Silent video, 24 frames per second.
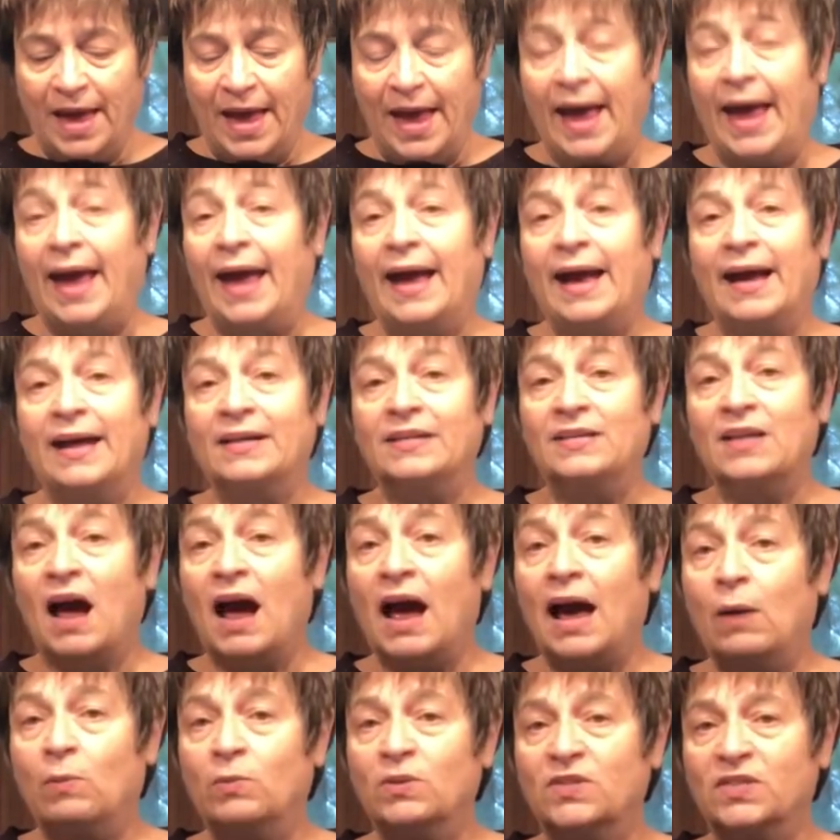And
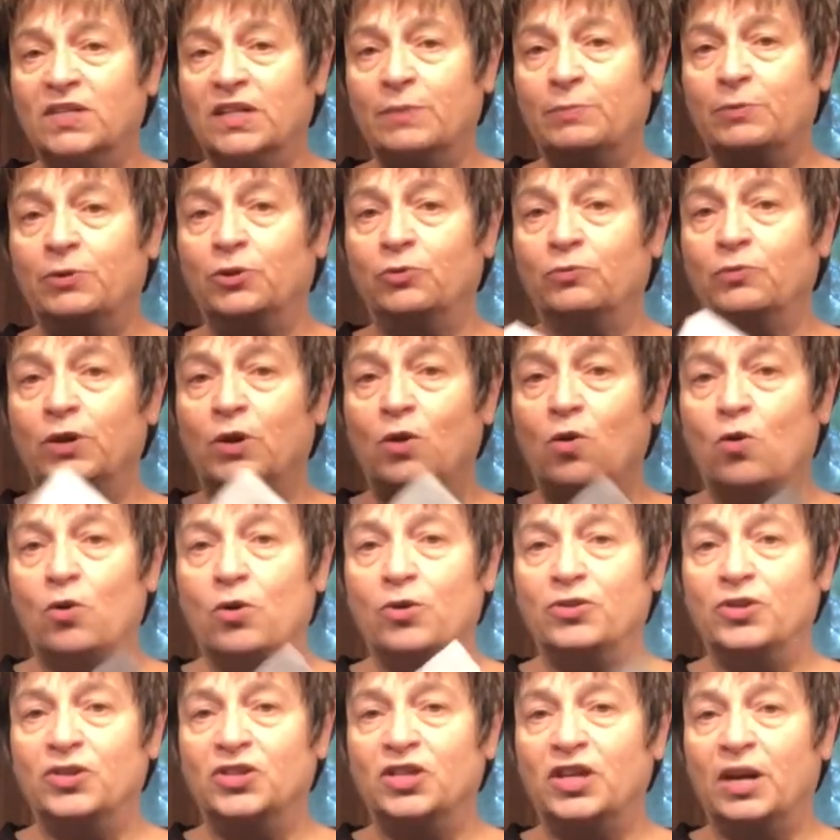I was able to record
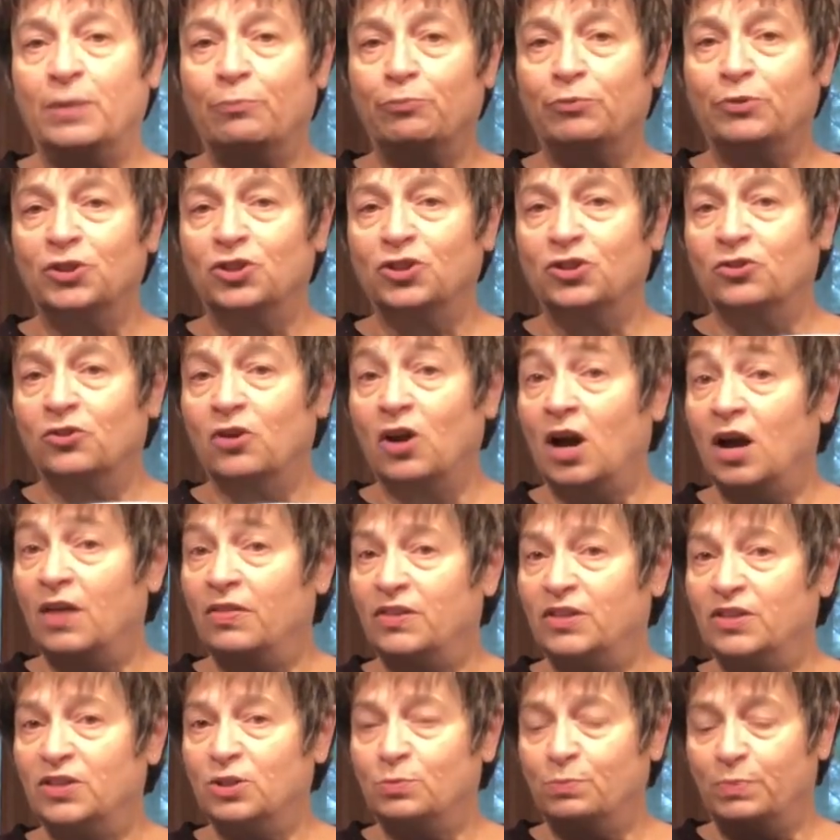the temperature on
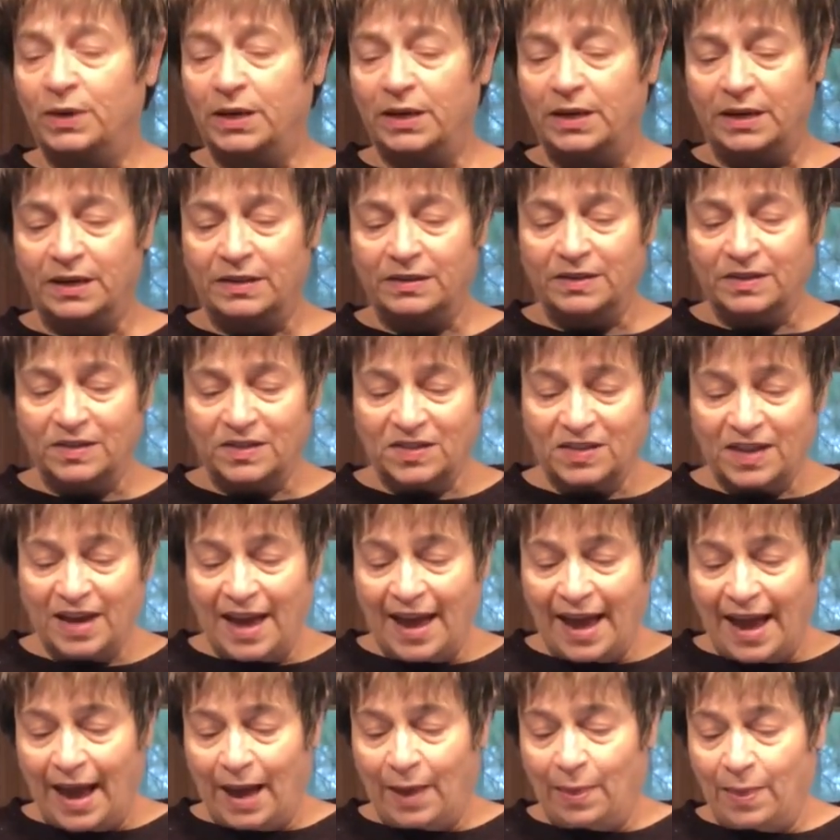these beans,
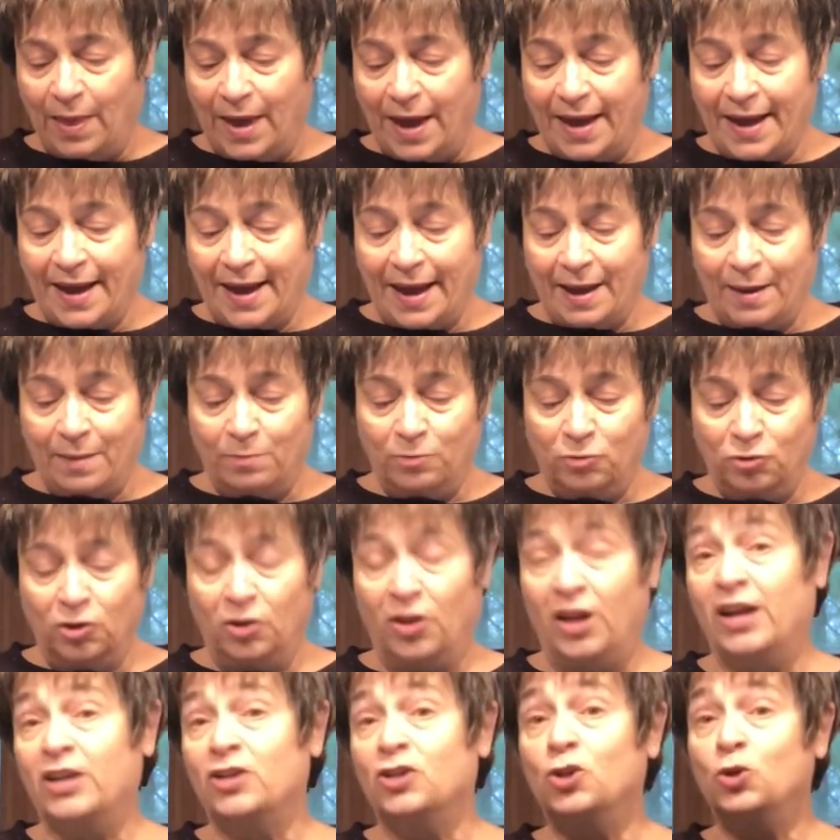and they come to
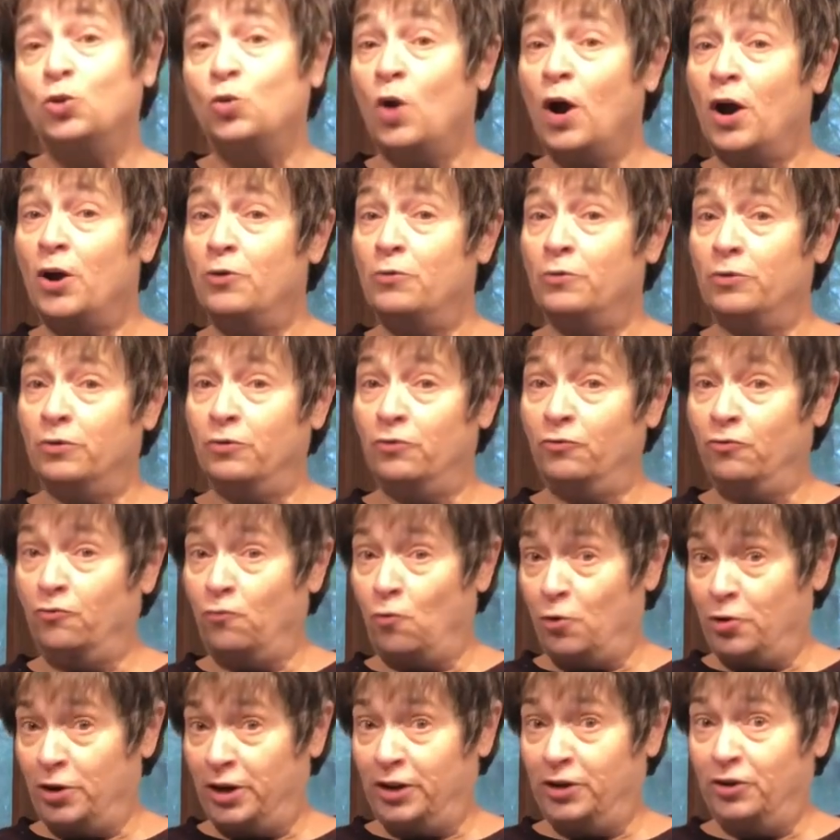that
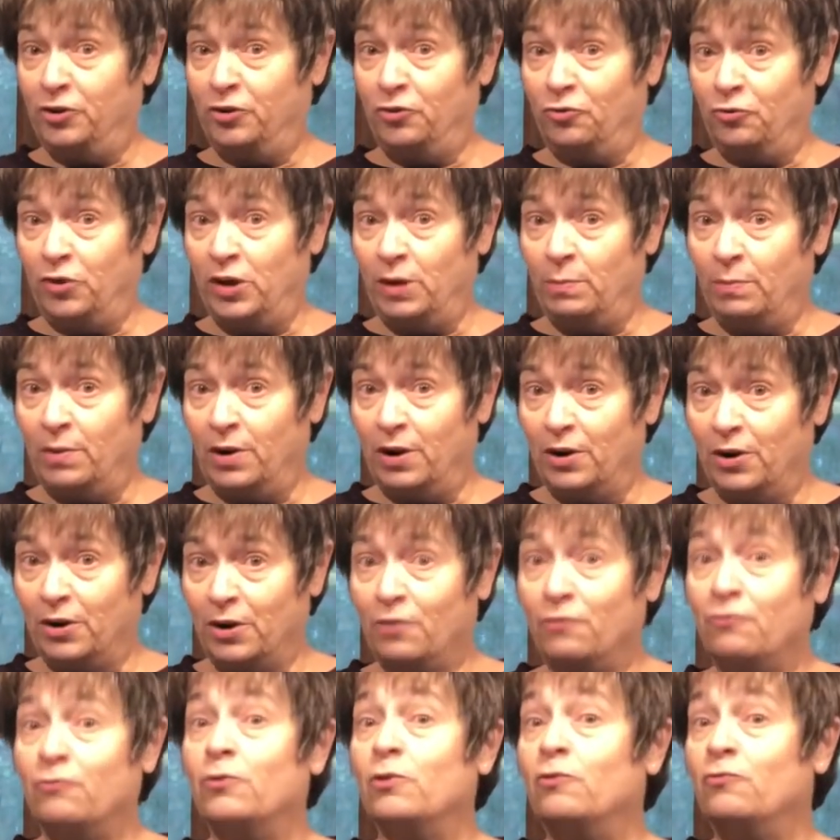240-degree mark
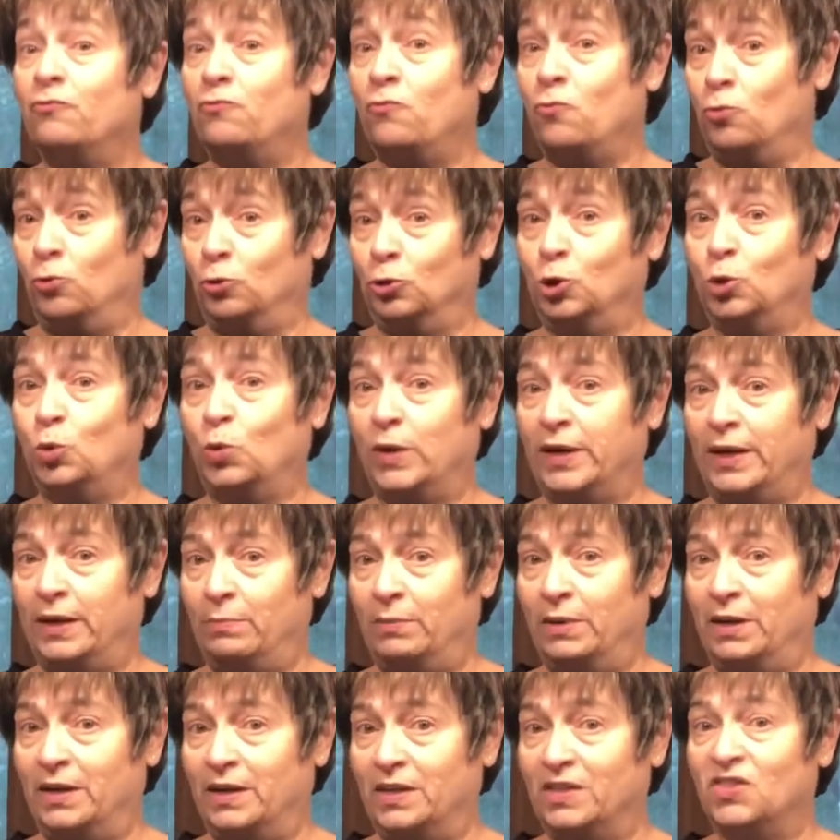for a full 20
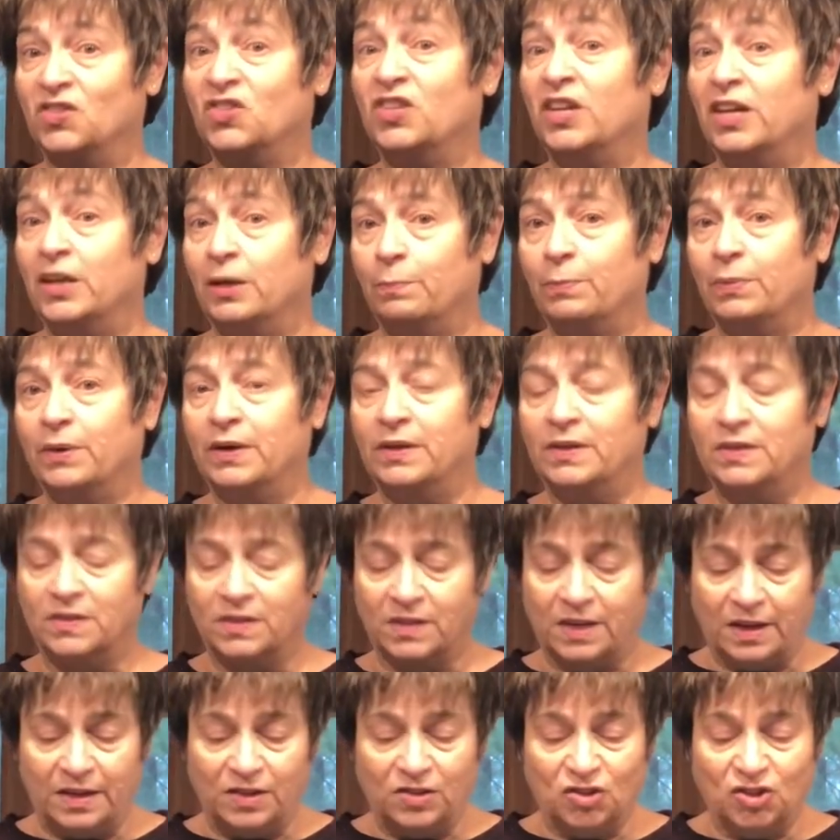minutes in a
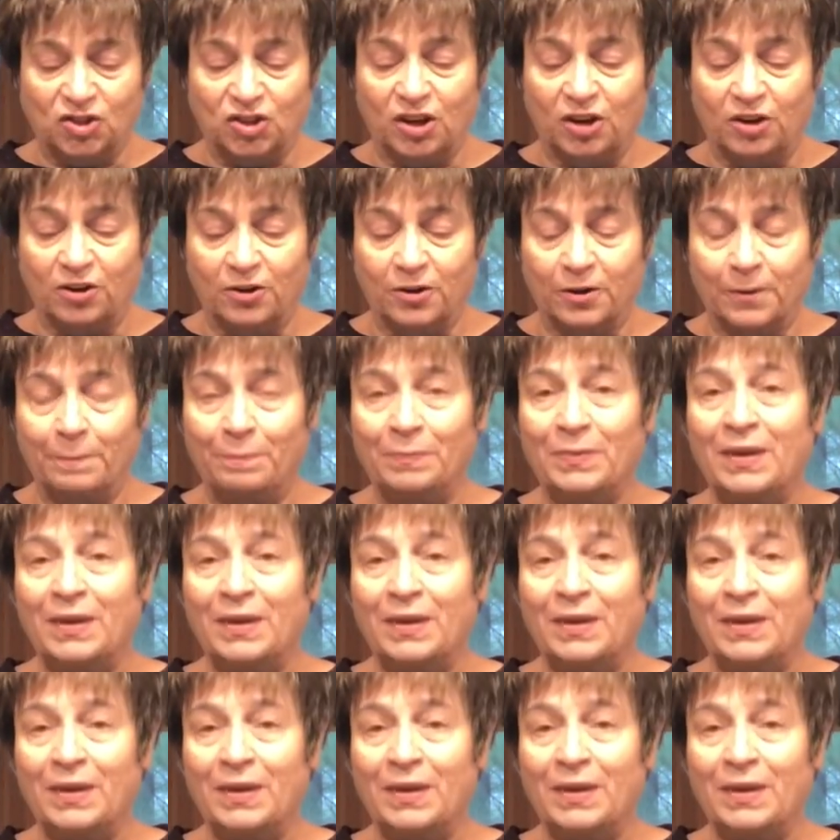pint-sized jar.